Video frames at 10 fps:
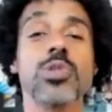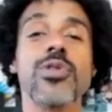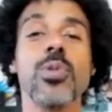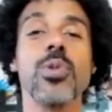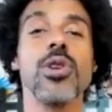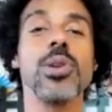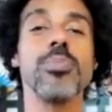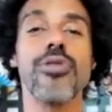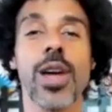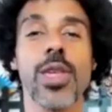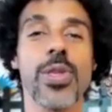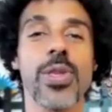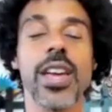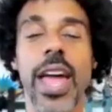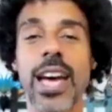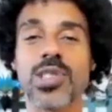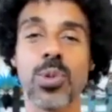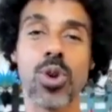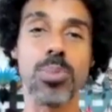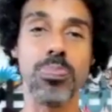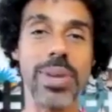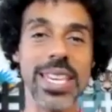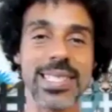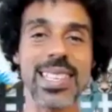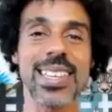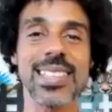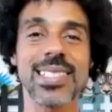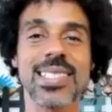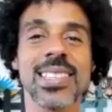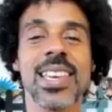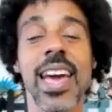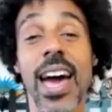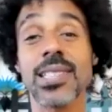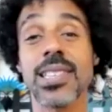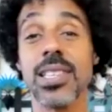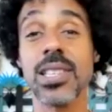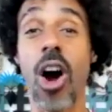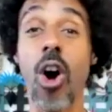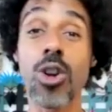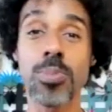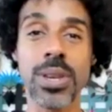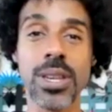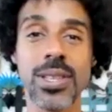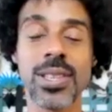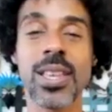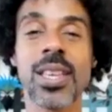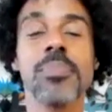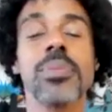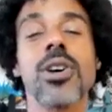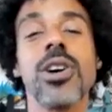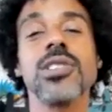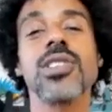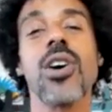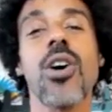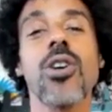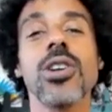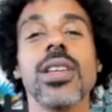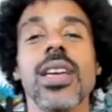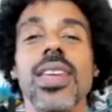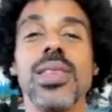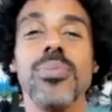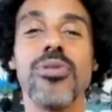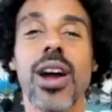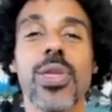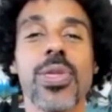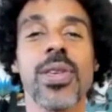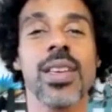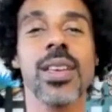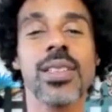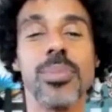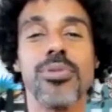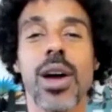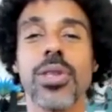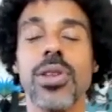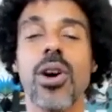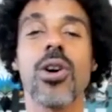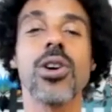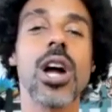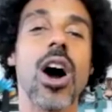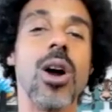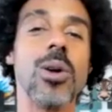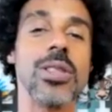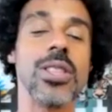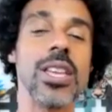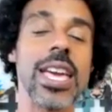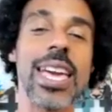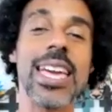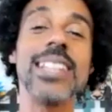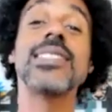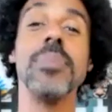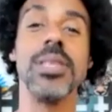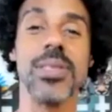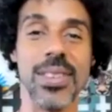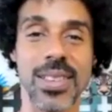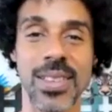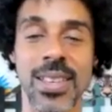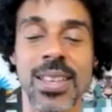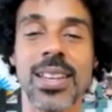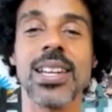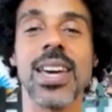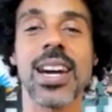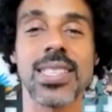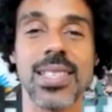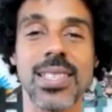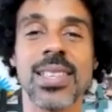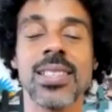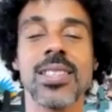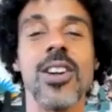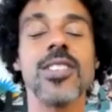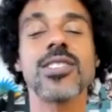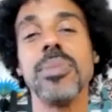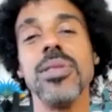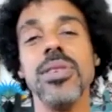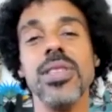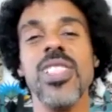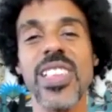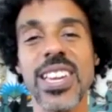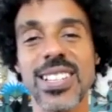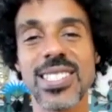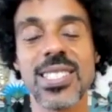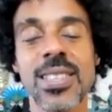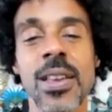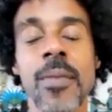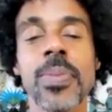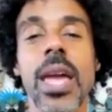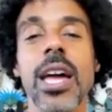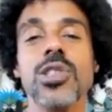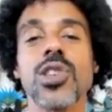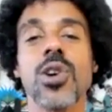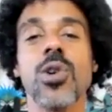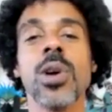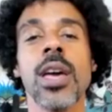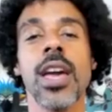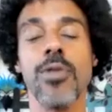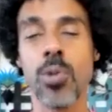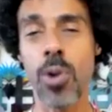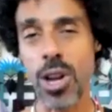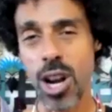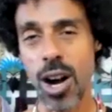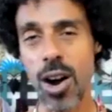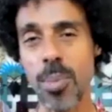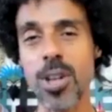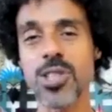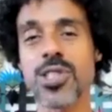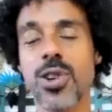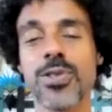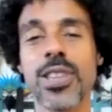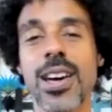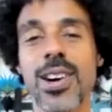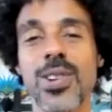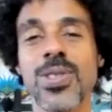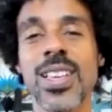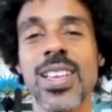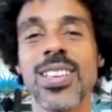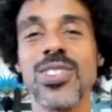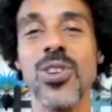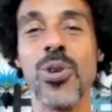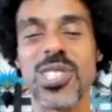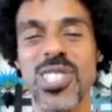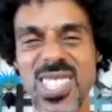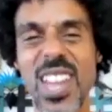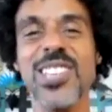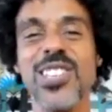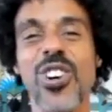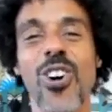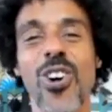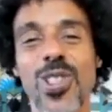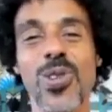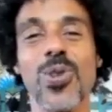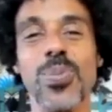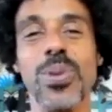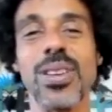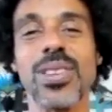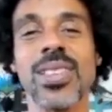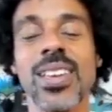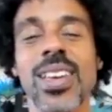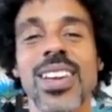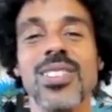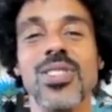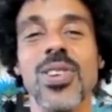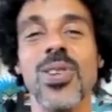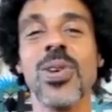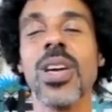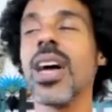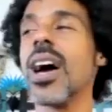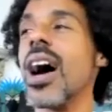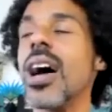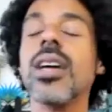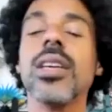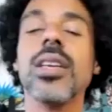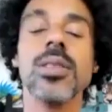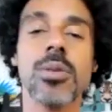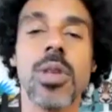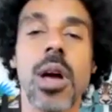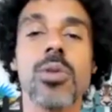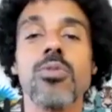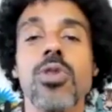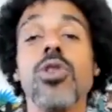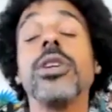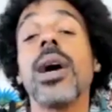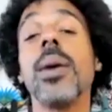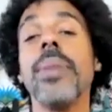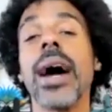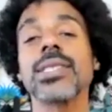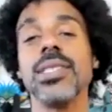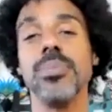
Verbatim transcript: with the word breath, it has the word beat in it, as in heartbeat, because the heart and the breath and the heart are intimately connected. They're intimately linked. And so if we want to calm ourselves down, you know, and steady your heart a little bit, you know, learn to come back to the